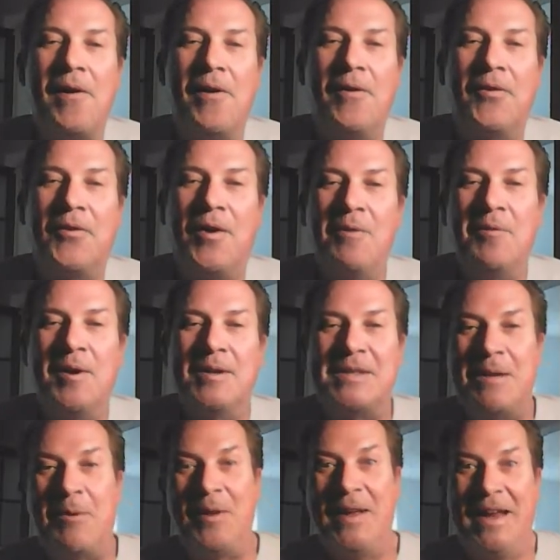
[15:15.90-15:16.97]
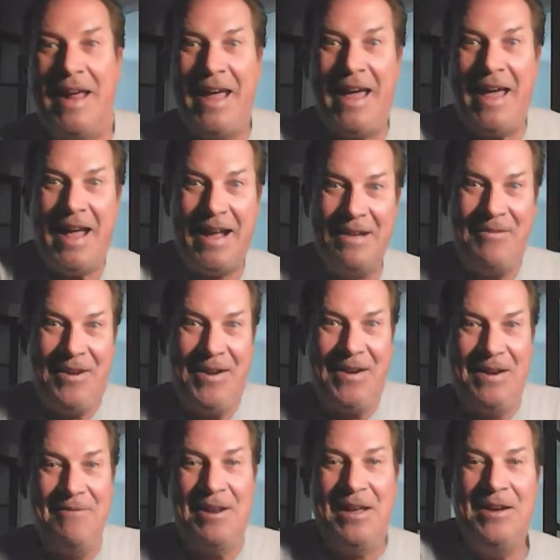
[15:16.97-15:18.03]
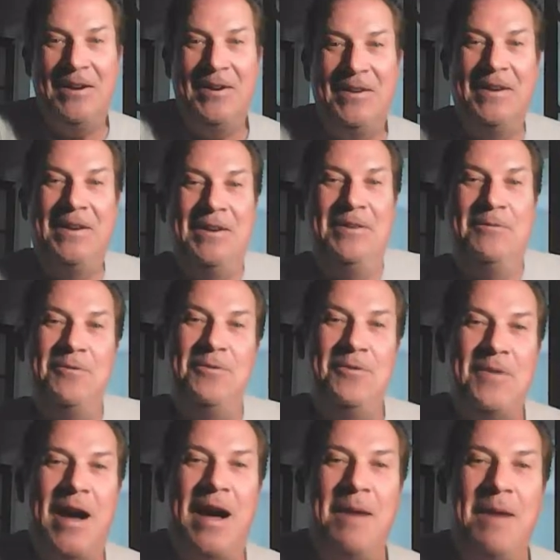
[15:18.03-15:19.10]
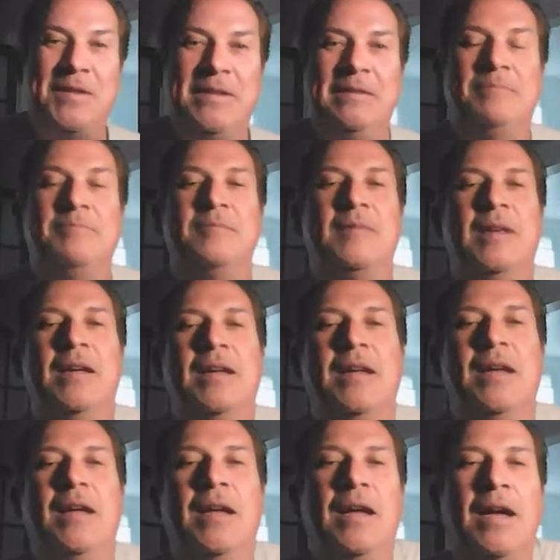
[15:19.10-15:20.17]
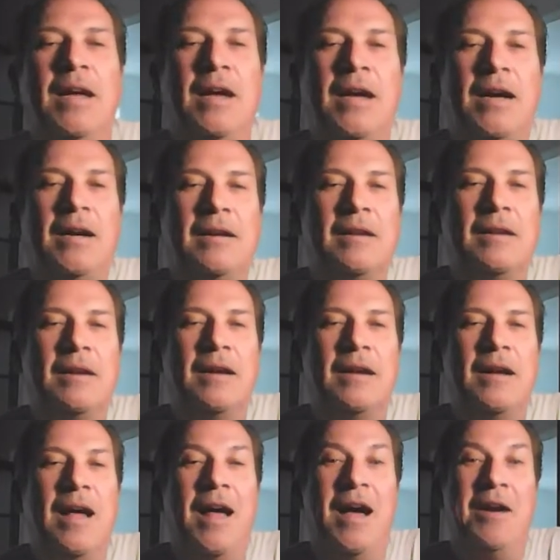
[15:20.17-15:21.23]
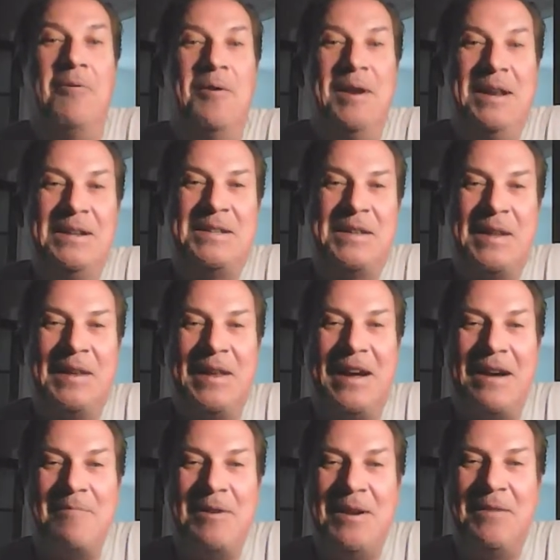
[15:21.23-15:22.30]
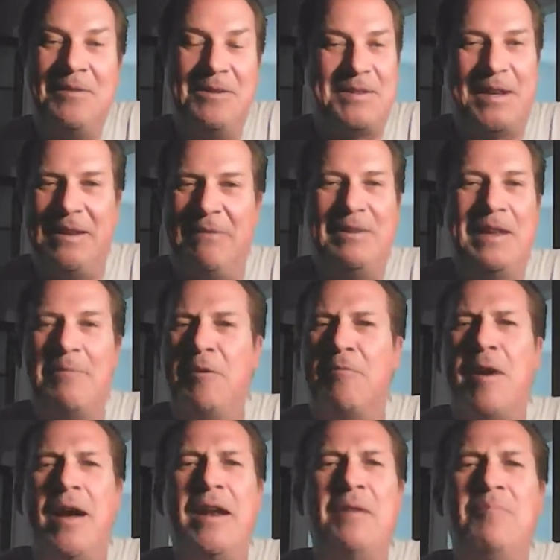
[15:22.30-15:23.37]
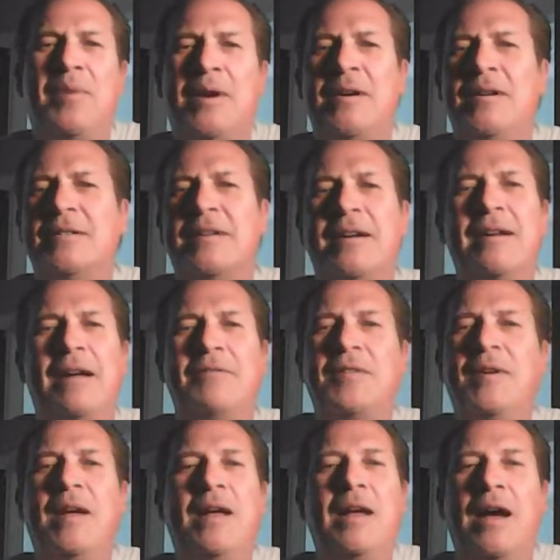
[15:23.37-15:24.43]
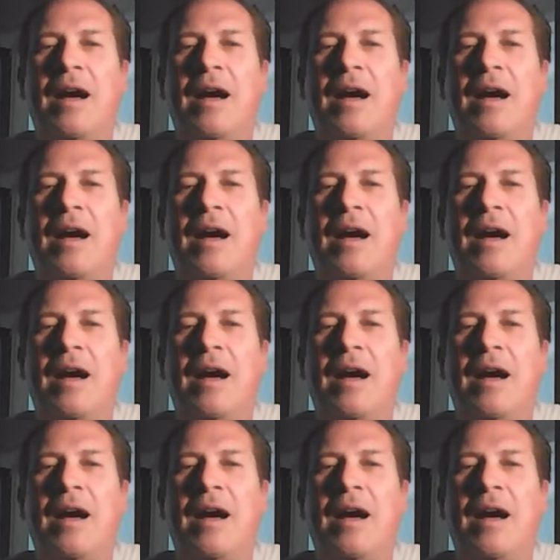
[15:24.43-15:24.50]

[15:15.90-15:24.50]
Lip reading: So I was, and I'm all like, "Yeah, come on, here we go." Ooh, option. Uh, I went into the lobby. Usually they would let me ride in Buzz. I didn't have to.